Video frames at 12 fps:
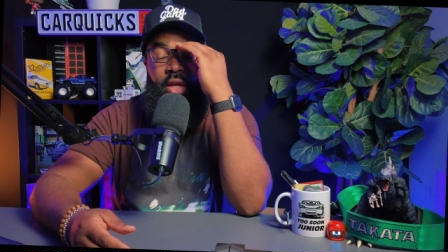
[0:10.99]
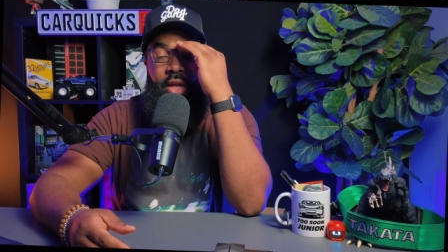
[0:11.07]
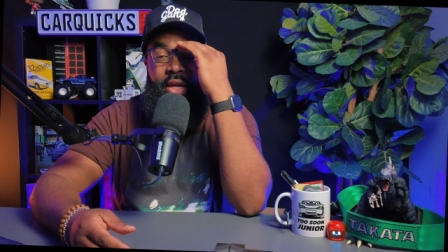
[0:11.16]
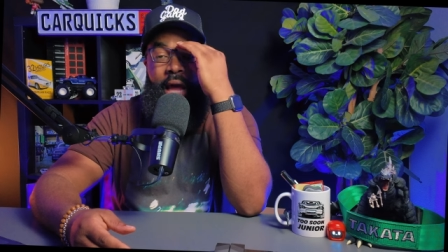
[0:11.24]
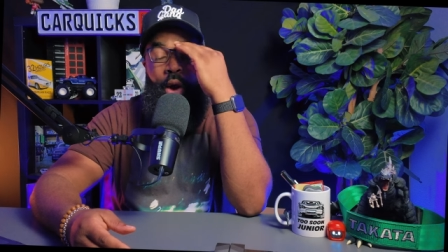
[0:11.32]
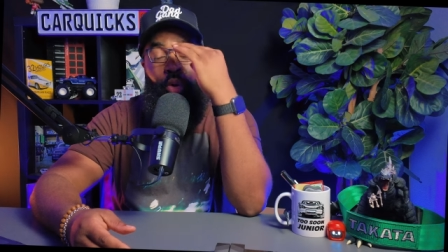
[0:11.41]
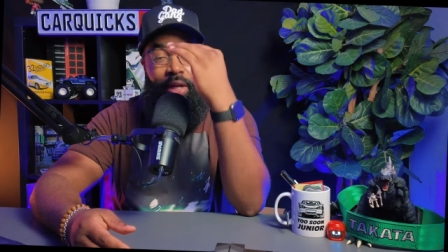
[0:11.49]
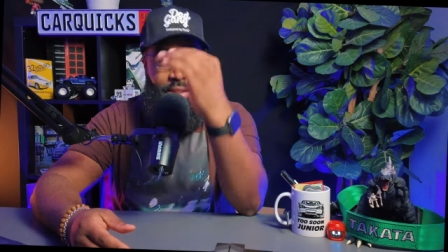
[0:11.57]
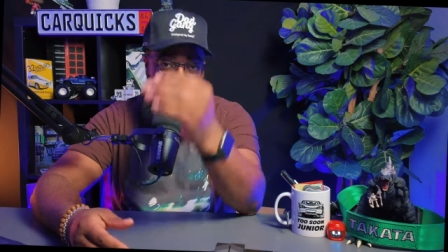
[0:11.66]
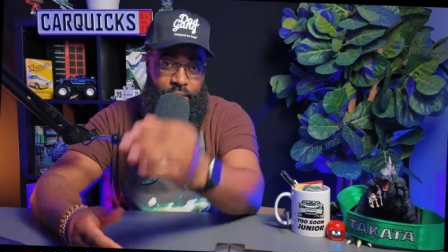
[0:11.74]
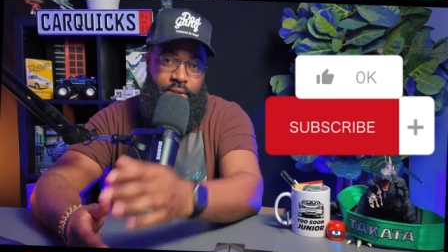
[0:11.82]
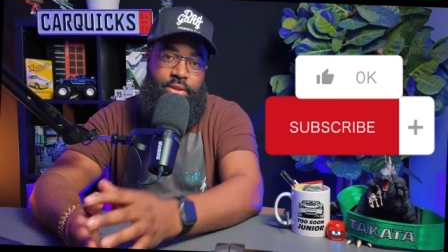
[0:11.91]
New
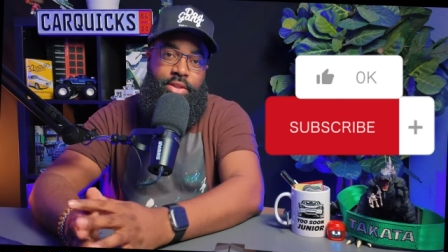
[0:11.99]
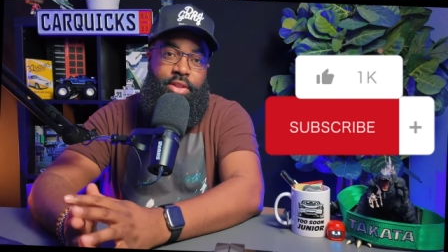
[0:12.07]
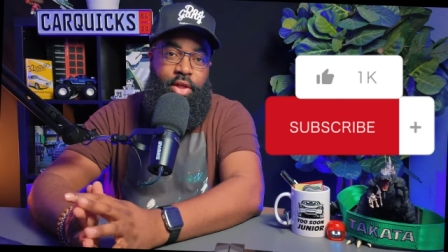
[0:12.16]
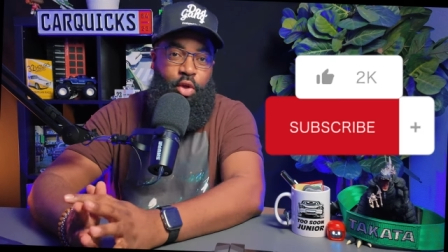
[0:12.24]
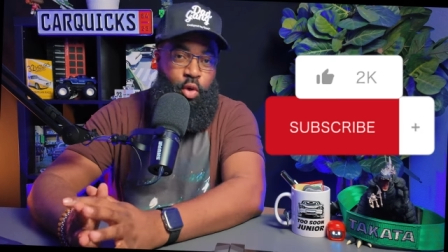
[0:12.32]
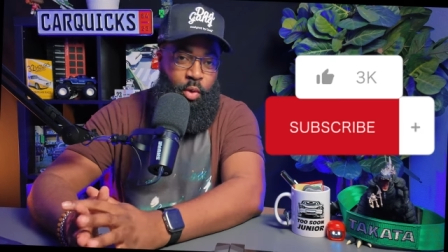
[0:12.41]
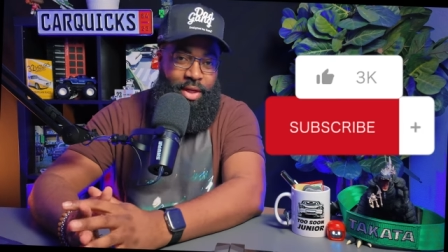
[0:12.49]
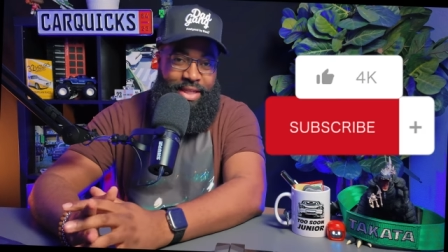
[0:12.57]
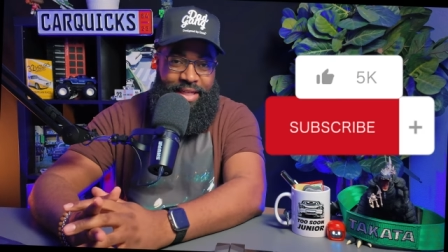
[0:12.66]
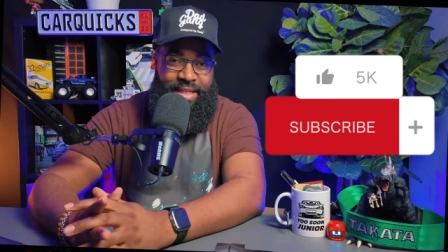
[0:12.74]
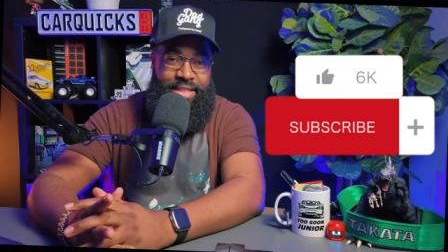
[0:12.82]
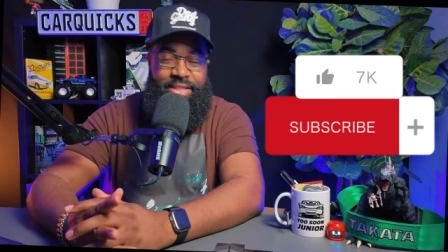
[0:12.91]
Orleans, New
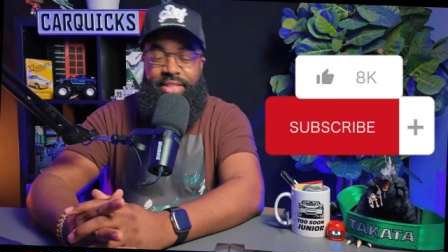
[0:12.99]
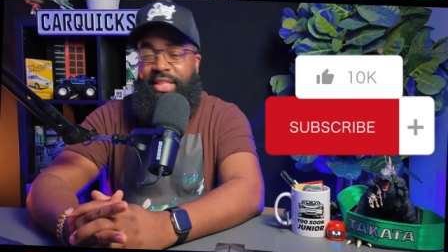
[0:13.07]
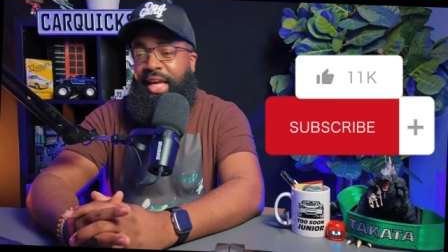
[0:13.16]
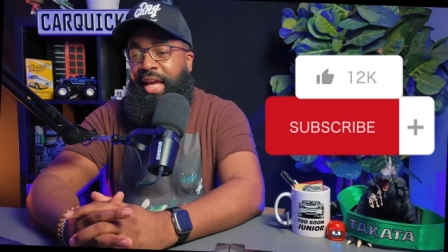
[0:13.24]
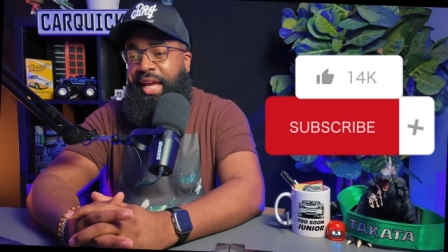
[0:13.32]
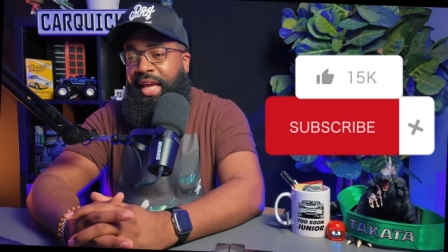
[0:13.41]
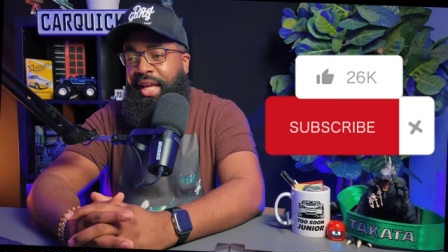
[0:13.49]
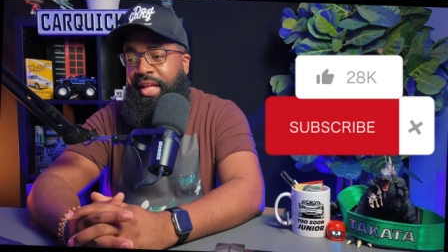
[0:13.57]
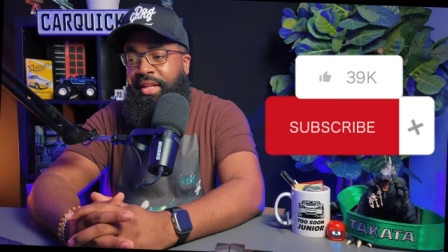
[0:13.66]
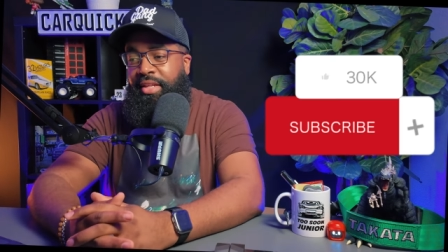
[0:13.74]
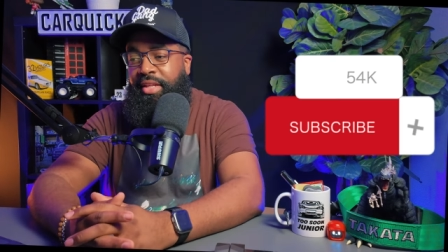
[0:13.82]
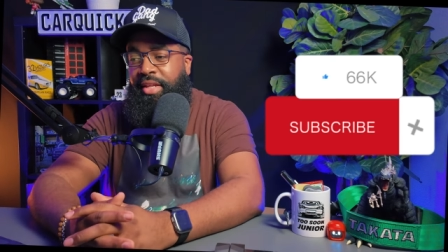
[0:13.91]
Orleans,
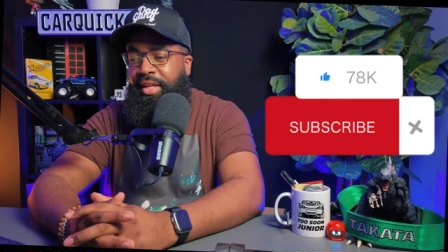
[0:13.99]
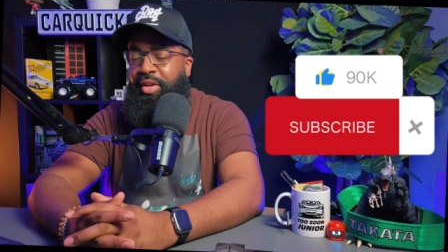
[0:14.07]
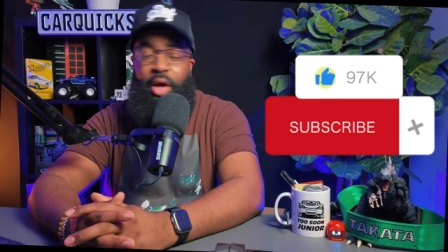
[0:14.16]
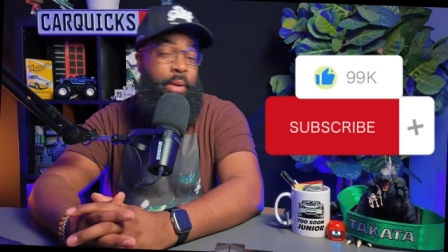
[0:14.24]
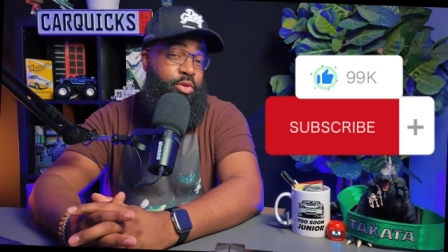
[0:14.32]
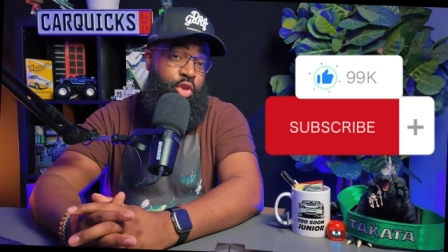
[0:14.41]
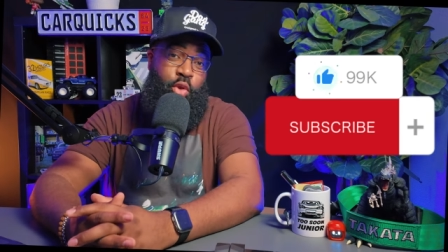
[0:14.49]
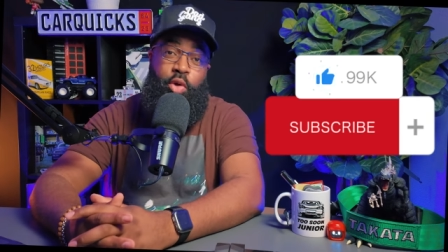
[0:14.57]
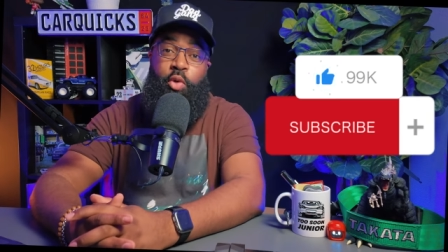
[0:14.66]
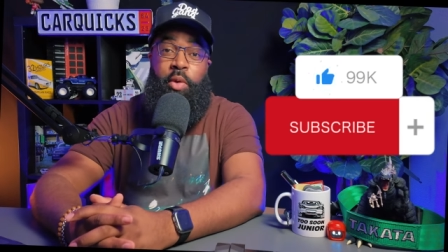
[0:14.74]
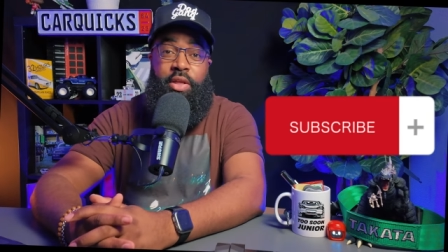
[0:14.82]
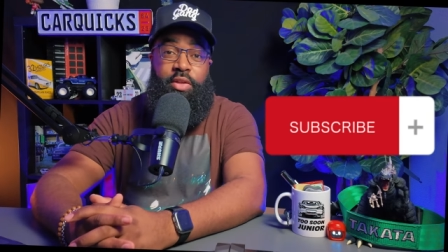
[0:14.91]
and you know, I was just doing a
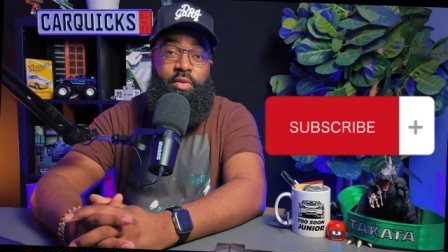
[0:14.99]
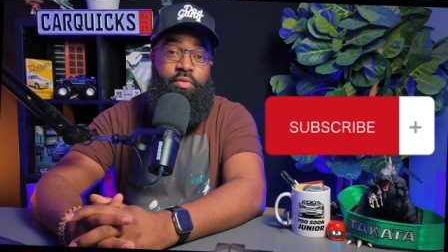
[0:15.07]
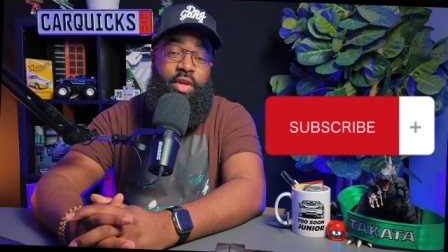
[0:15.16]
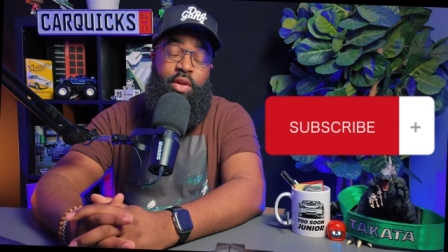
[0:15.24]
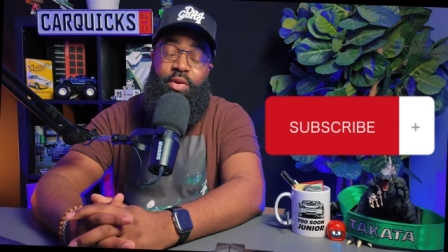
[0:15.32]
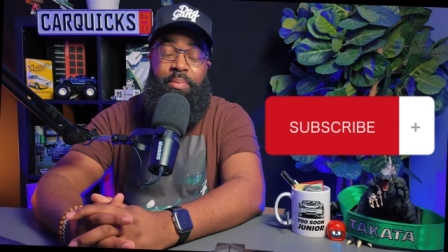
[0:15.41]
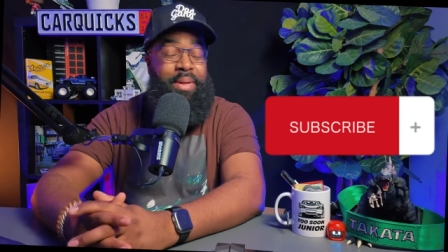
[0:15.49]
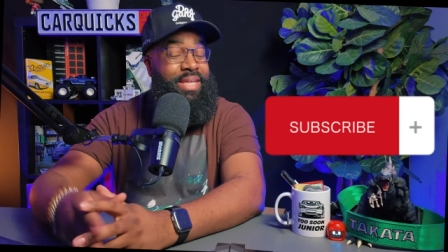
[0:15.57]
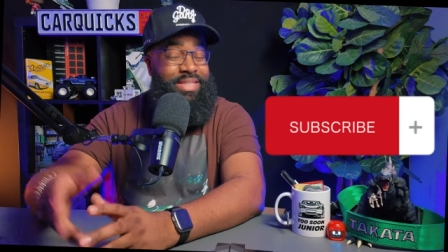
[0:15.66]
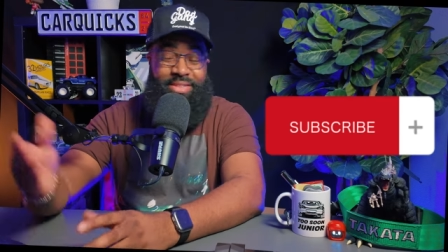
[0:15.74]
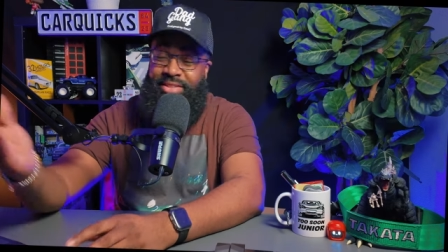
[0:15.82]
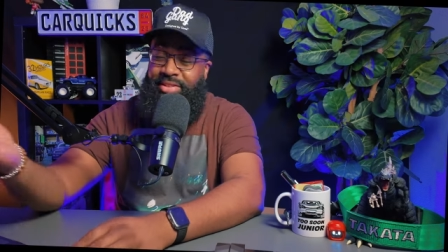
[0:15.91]
quick little video to be
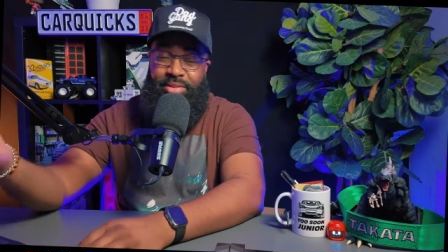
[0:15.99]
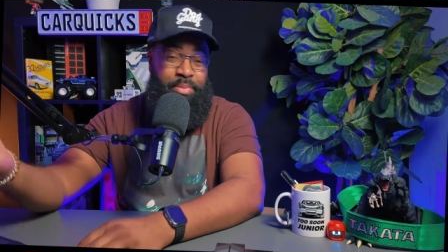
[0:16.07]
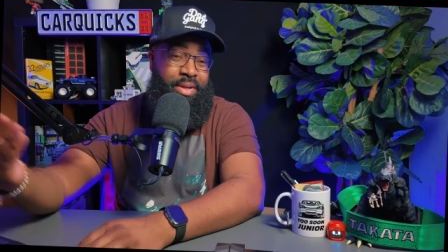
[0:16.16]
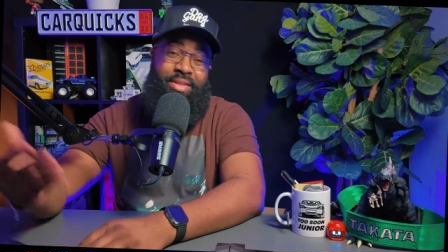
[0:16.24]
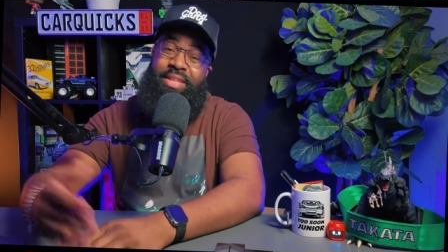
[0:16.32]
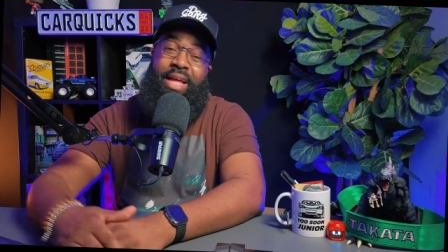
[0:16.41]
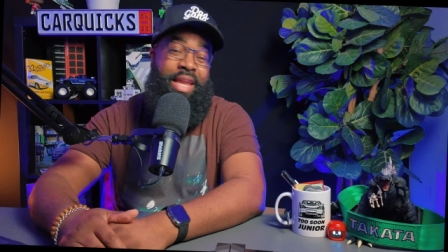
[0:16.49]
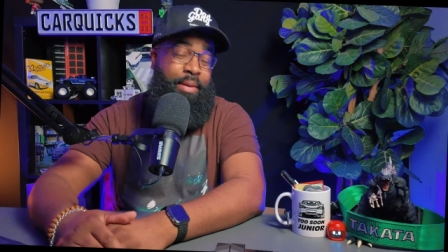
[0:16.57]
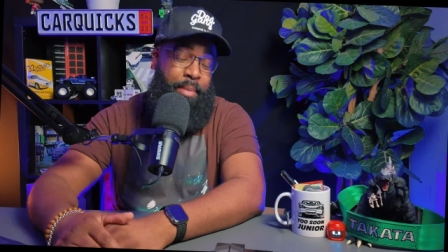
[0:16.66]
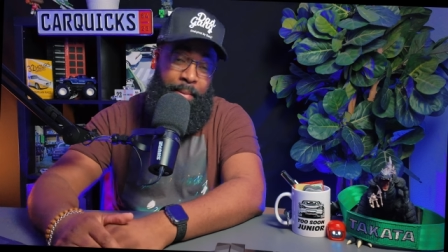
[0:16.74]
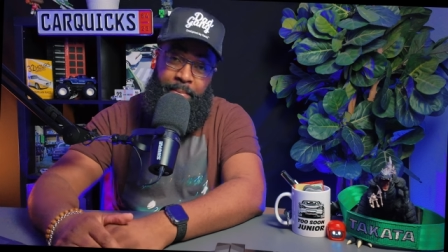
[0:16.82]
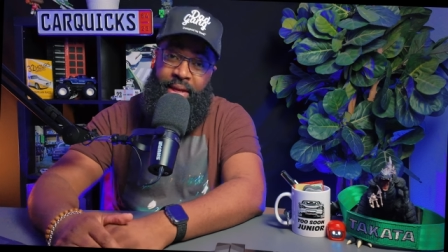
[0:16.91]
consistent, but it's not like
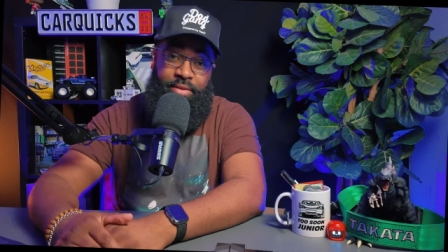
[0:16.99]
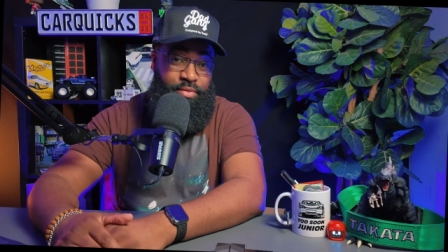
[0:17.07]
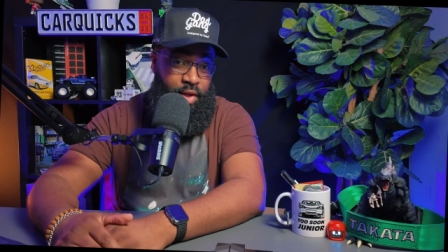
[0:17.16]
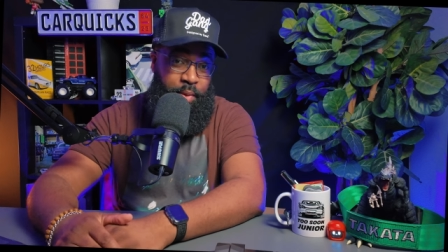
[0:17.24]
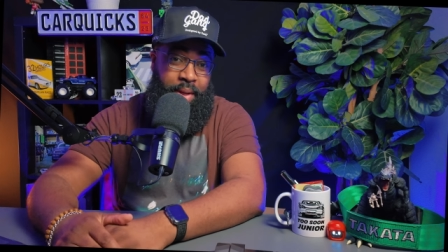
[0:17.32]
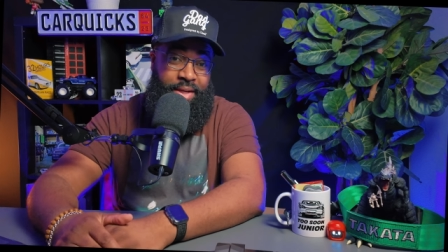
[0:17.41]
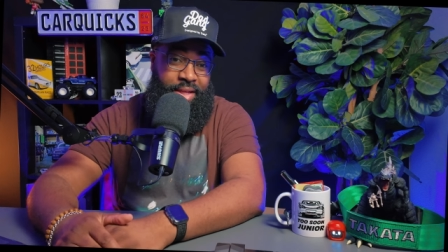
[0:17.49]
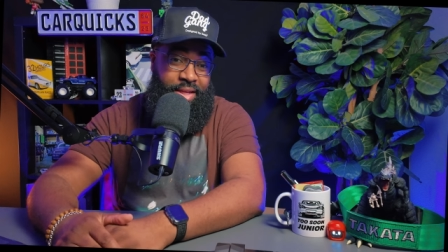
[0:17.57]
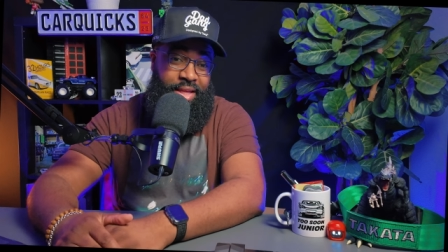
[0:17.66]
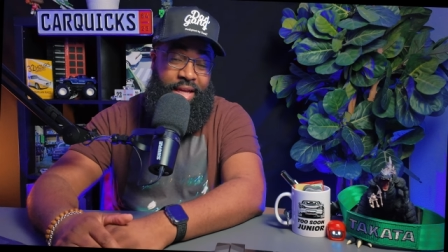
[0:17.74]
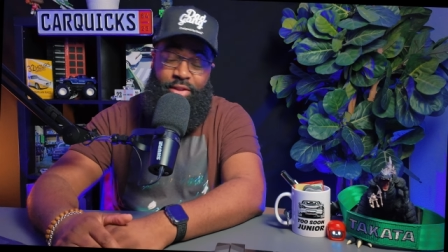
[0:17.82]
my best video I did yet.